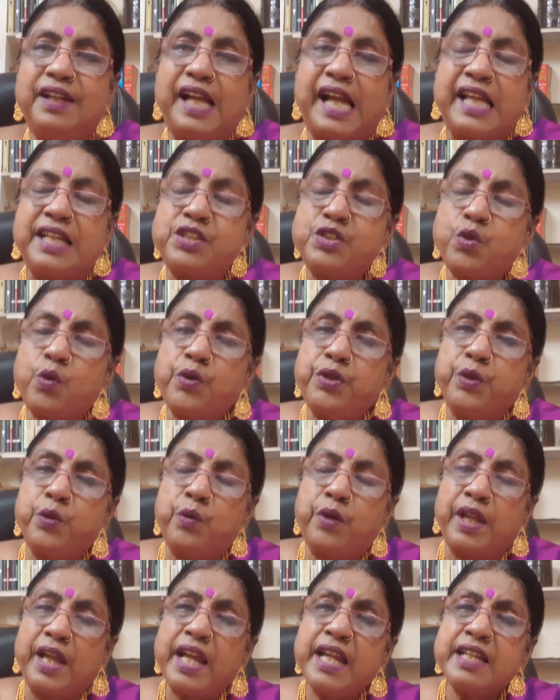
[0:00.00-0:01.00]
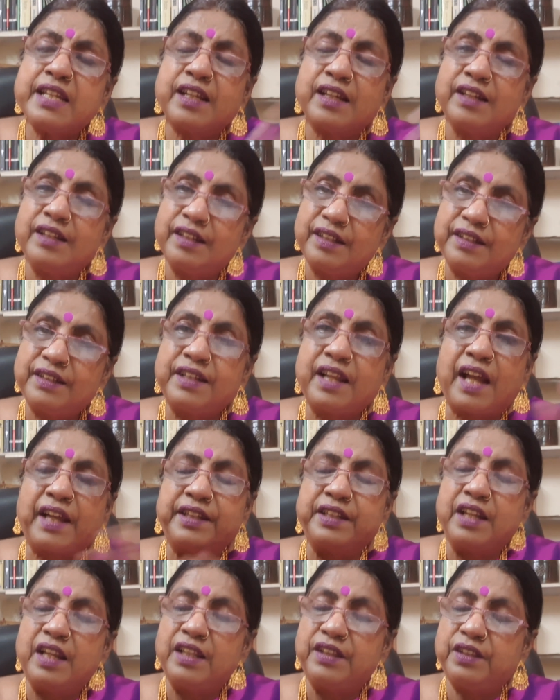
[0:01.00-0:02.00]
And so you get
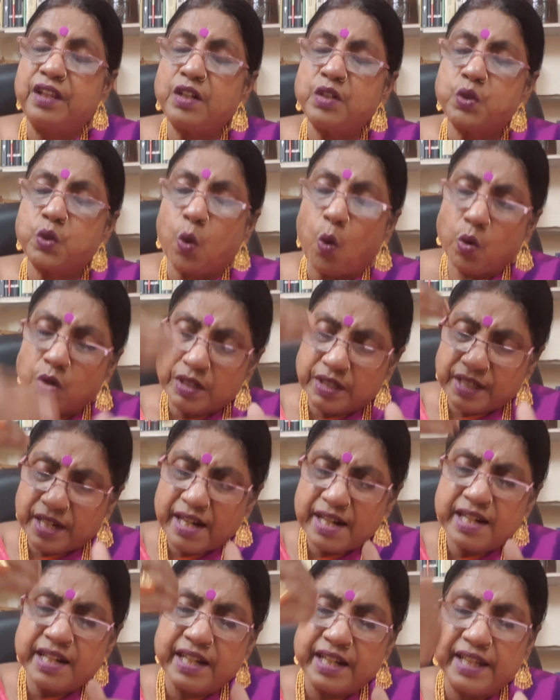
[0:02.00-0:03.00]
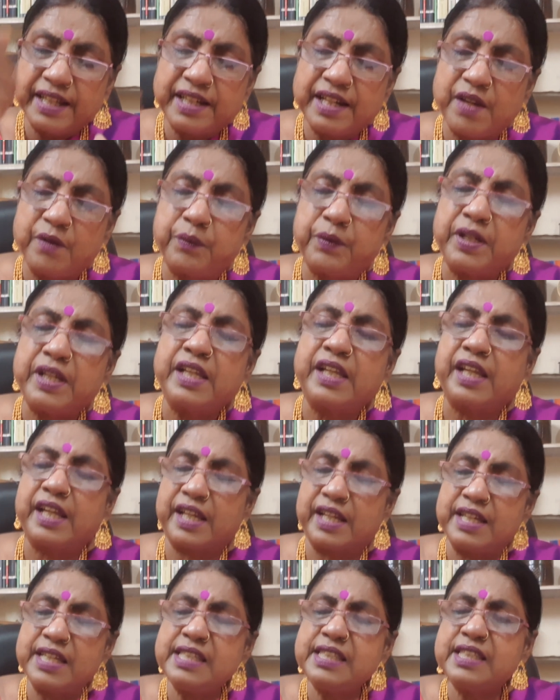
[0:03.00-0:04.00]
9. The total in every
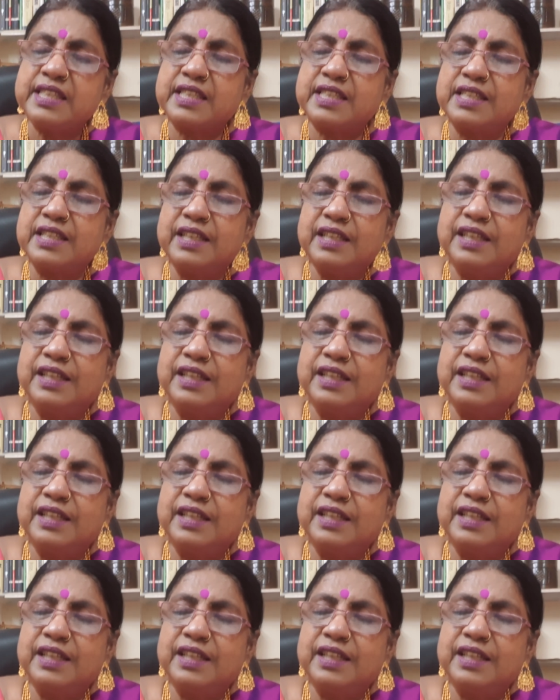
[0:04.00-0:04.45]
case